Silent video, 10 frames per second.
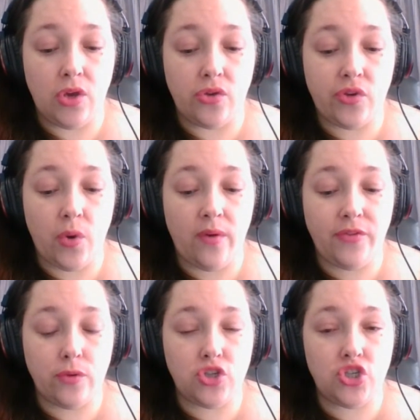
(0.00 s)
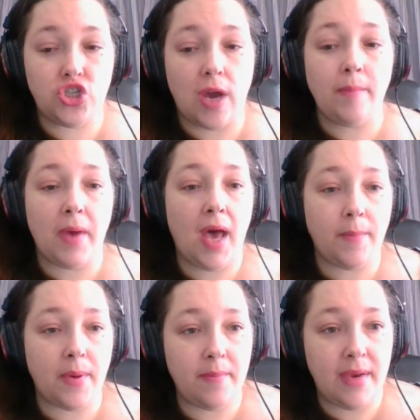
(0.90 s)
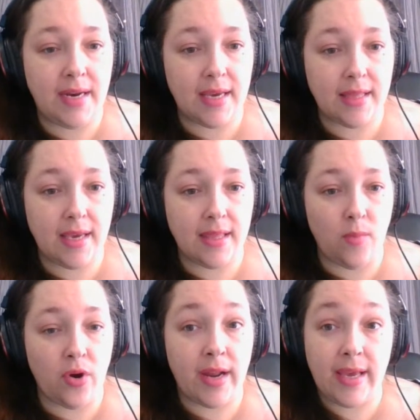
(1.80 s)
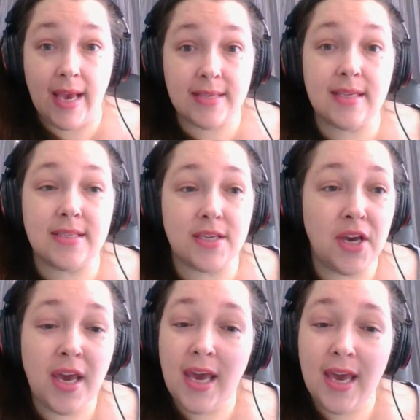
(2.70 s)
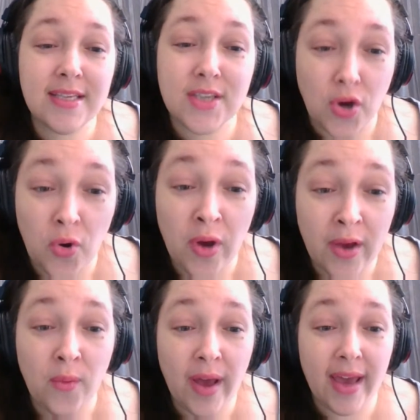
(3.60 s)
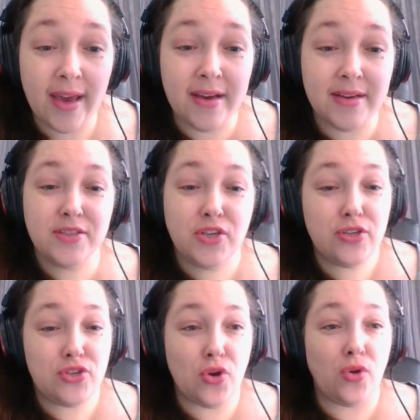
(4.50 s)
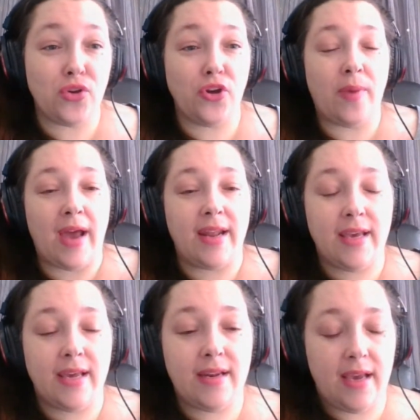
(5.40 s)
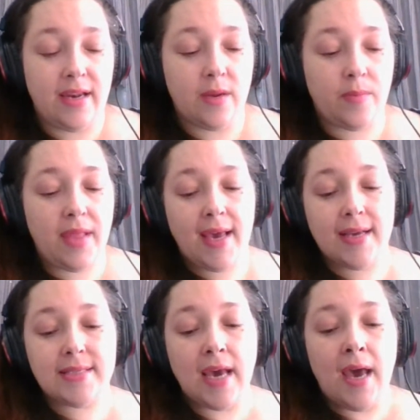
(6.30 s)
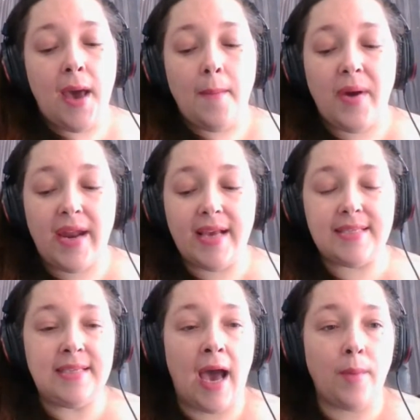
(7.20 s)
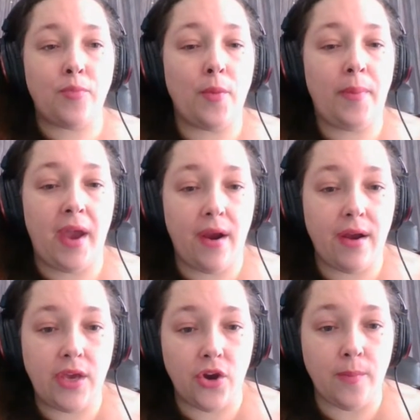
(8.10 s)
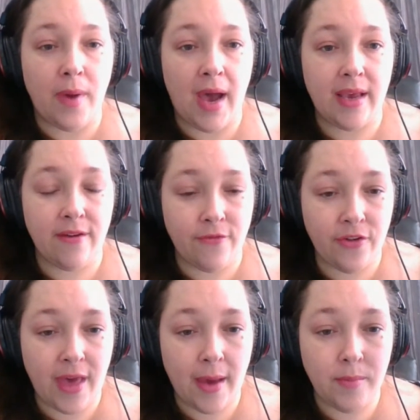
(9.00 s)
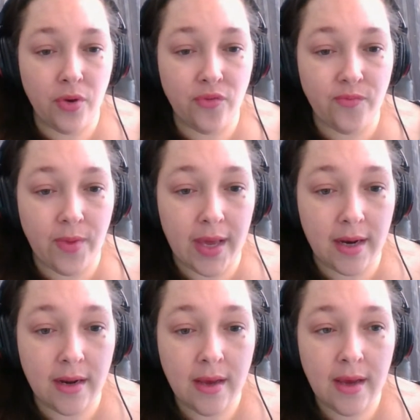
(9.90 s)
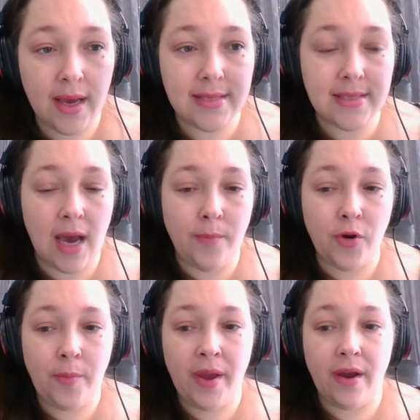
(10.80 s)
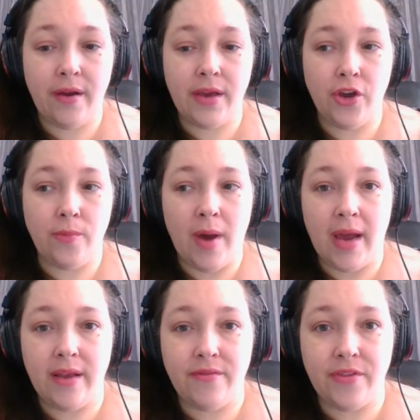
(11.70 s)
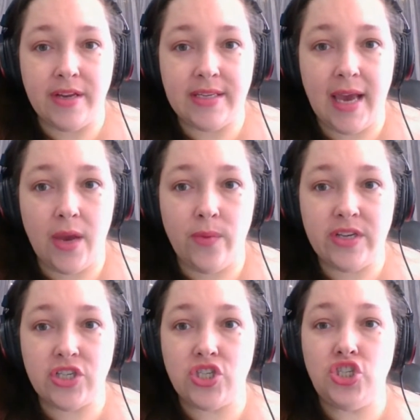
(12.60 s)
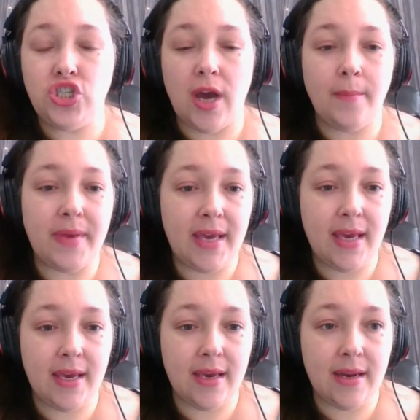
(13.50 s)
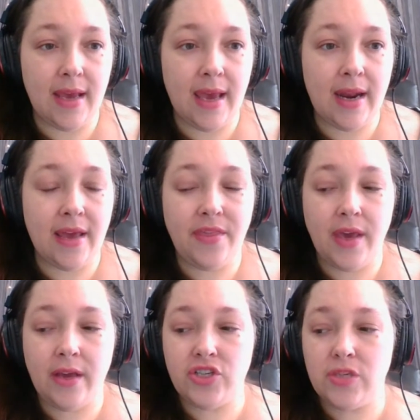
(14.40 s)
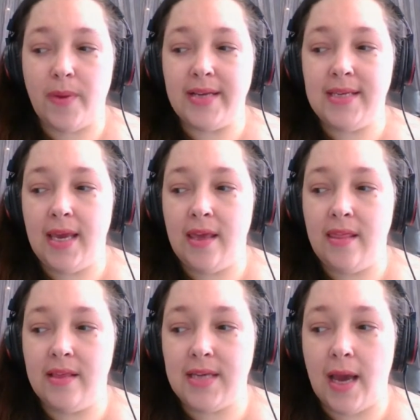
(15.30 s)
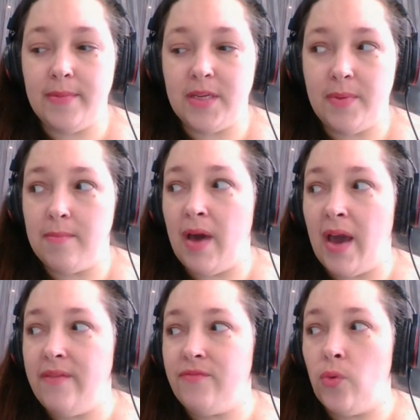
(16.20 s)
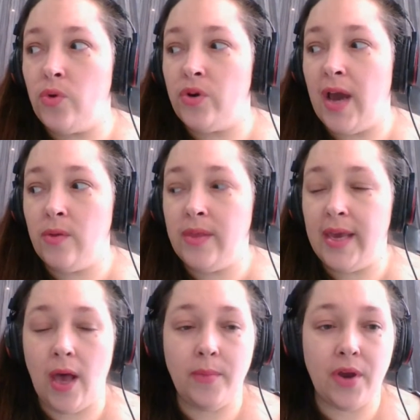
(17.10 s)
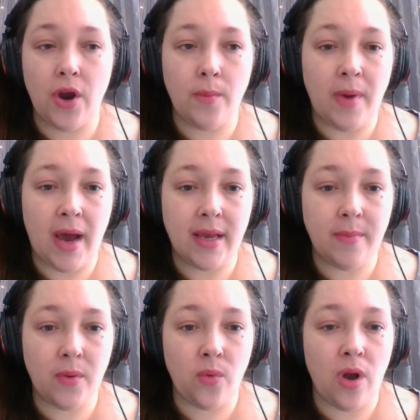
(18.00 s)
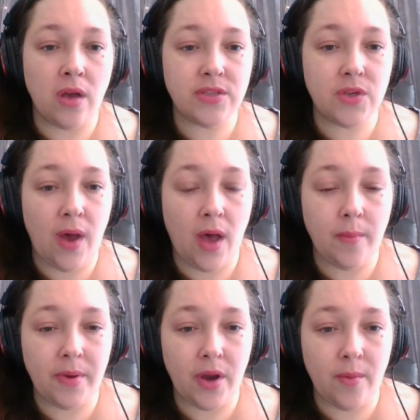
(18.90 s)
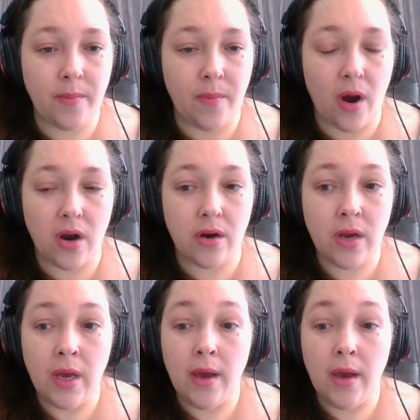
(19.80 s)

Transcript: so if you jump up immediately in the morning, yes, it's a quick way to jolt your body into place, but it's not preparing your body for that movement. It's not preparing your body for the day. We just jump in. And I think just by taking this time to be mindful, we're not only helping our body, but we're also helping our